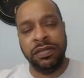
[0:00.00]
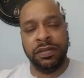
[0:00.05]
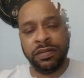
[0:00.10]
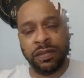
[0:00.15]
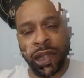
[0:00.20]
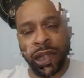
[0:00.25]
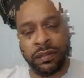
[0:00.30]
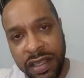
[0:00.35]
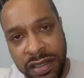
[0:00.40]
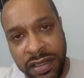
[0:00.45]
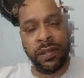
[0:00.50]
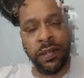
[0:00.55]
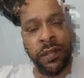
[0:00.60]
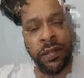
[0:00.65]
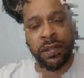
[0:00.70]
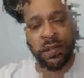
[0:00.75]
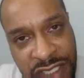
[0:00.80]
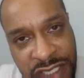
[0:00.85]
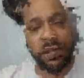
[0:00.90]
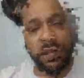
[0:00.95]
Make your
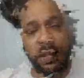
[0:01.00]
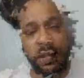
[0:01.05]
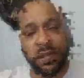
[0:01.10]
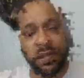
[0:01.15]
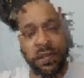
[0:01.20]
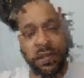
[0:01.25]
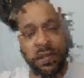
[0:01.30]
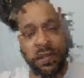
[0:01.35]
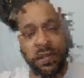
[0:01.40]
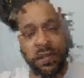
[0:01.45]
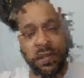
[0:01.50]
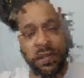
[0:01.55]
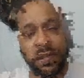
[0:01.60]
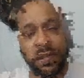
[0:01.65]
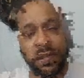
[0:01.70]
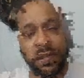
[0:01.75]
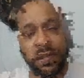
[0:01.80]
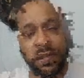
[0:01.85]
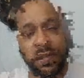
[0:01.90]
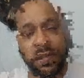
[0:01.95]
decisions for yourself for what
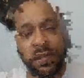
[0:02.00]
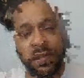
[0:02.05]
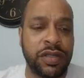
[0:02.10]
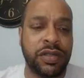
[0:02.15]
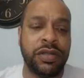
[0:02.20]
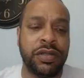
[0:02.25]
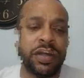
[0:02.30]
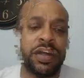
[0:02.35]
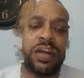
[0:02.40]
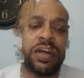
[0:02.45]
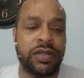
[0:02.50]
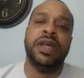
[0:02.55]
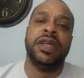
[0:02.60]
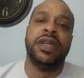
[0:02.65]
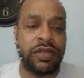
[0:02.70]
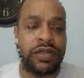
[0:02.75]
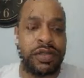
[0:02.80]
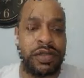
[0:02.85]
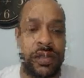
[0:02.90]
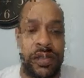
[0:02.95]
you want to do
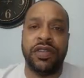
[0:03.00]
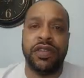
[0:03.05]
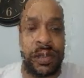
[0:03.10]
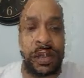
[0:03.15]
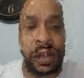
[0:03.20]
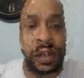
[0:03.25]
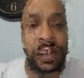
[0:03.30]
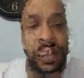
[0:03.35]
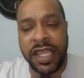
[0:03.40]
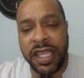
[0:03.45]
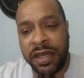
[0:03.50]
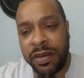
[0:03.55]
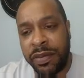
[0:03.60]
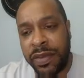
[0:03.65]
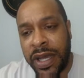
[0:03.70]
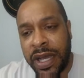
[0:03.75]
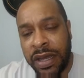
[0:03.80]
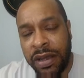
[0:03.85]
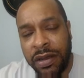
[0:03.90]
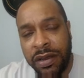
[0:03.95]
so you can think
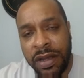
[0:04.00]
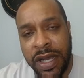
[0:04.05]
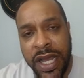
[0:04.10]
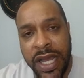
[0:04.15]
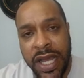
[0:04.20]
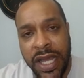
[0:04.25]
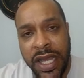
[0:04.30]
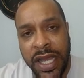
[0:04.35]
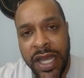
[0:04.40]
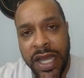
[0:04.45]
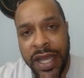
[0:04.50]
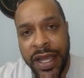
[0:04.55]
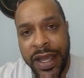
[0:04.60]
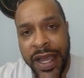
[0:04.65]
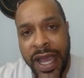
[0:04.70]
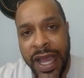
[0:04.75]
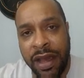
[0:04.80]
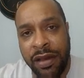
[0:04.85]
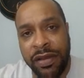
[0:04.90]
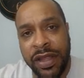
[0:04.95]
about
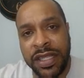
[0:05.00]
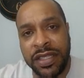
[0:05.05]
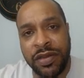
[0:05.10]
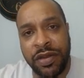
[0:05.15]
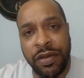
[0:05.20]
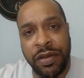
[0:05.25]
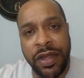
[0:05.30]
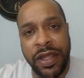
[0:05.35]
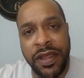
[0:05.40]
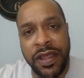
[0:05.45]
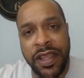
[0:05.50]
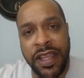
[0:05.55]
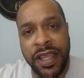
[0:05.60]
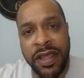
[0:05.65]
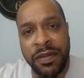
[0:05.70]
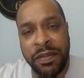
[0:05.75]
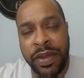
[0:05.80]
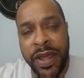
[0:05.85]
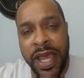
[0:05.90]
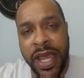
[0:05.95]
how that's going to
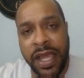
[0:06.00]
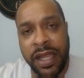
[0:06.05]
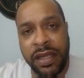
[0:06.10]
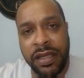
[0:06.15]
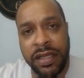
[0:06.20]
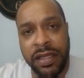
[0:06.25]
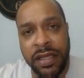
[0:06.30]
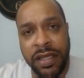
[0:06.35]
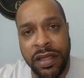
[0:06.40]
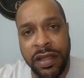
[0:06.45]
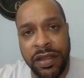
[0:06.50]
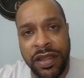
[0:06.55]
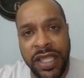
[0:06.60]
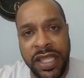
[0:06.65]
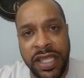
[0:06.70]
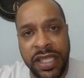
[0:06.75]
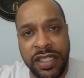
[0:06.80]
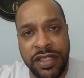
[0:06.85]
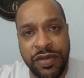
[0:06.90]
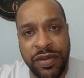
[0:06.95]
impact
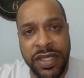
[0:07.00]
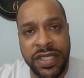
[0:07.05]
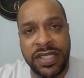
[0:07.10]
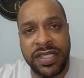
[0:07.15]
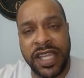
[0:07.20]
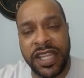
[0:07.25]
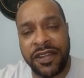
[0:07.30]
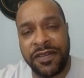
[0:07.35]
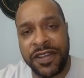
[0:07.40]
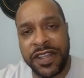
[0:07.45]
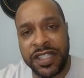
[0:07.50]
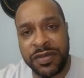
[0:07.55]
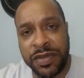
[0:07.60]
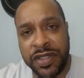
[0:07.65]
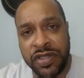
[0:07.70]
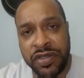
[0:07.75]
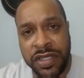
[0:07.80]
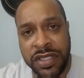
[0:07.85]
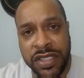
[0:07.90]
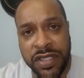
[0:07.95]
these real estate
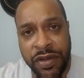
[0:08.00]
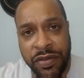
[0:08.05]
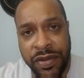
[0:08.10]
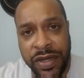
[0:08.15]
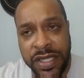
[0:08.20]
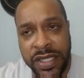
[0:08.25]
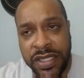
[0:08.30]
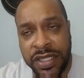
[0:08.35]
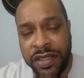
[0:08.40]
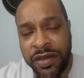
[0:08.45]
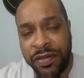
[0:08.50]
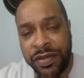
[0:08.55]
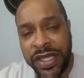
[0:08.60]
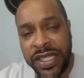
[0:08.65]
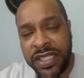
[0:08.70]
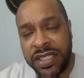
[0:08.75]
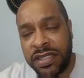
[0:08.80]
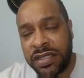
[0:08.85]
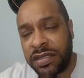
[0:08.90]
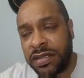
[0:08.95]
investment trusts, the
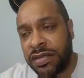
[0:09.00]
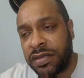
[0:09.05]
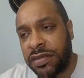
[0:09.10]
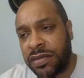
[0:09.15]
REITs,